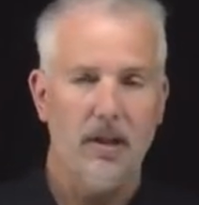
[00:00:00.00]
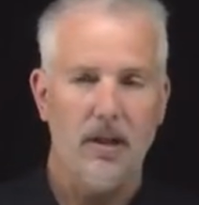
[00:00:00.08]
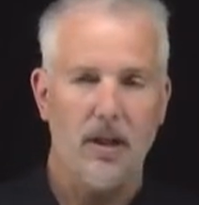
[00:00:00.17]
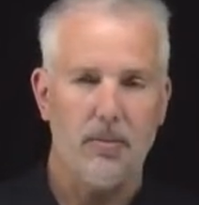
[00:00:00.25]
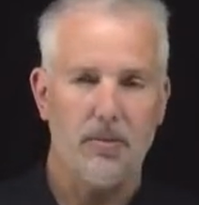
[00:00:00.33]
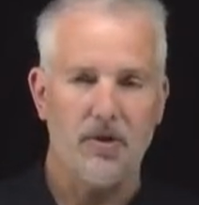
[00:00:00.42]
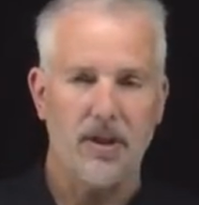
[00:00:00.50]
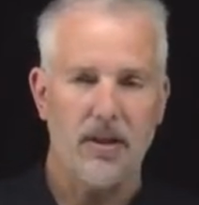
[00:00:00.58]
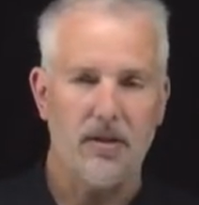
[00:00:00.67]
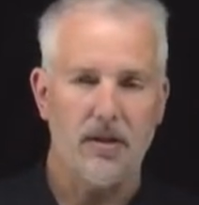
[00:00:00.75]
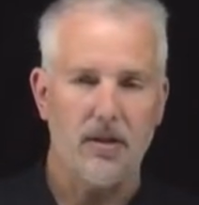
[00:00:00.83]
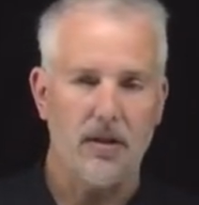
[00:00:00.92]
upper state
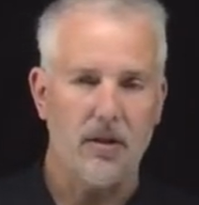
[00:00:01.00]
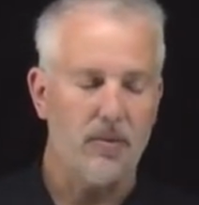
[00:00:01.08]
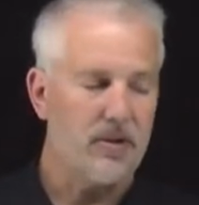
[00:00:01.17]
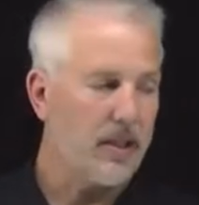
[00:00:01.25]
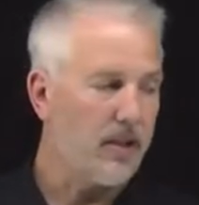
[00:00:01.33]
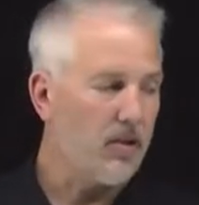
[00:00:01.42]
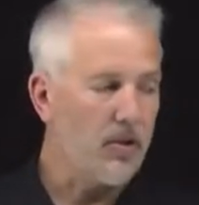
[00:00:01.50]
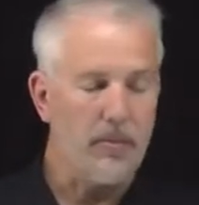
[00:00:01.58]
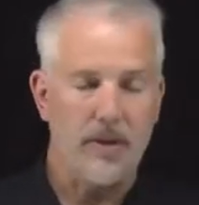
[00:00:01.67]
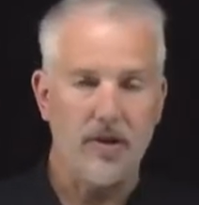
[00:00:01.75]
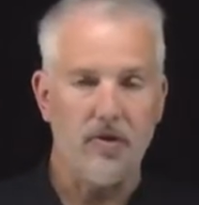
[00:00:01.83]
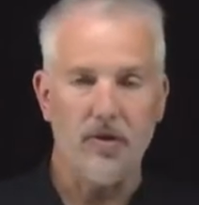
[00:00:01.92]
to the lower state or the
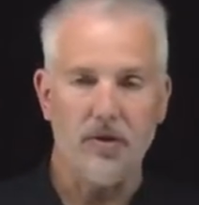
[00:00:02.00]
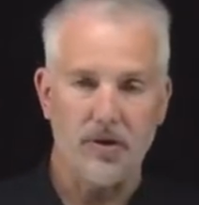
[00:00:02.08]
material